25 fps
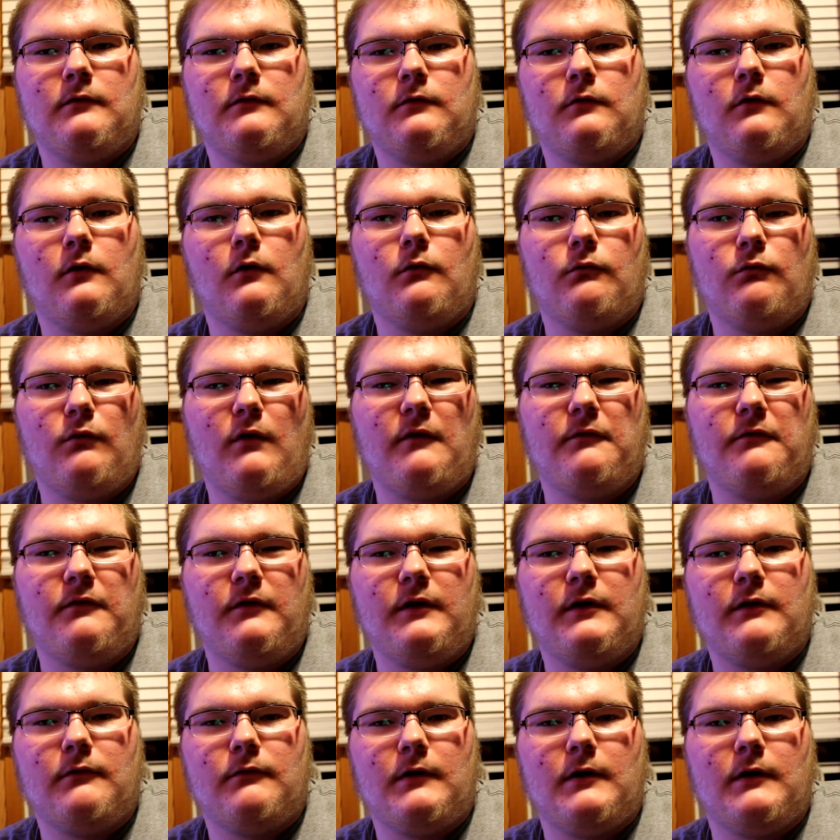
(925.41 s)
So
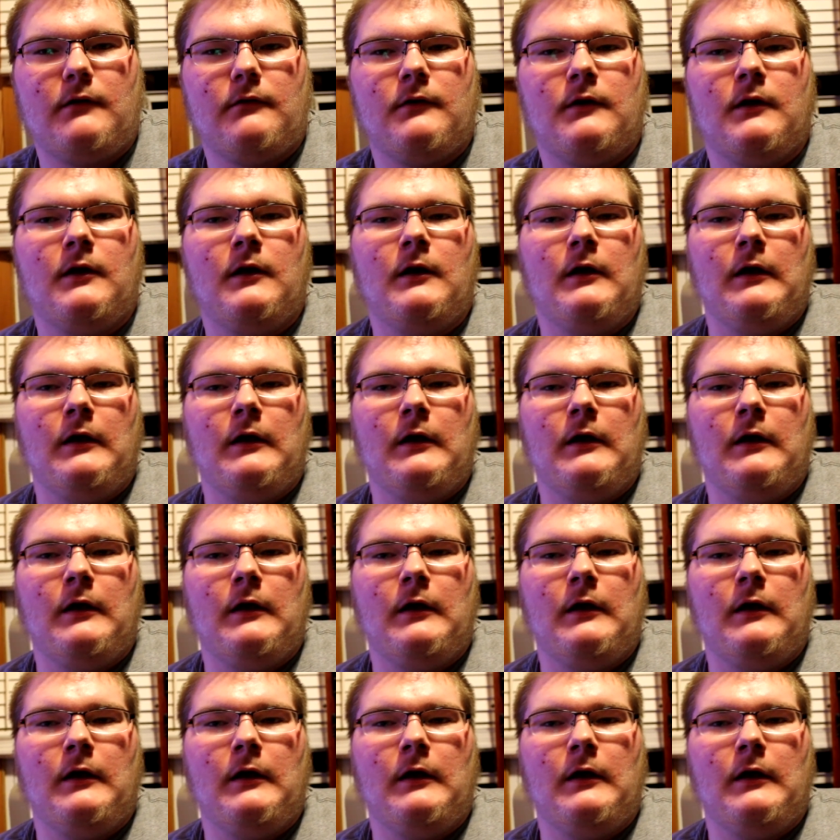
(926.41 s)
roughly around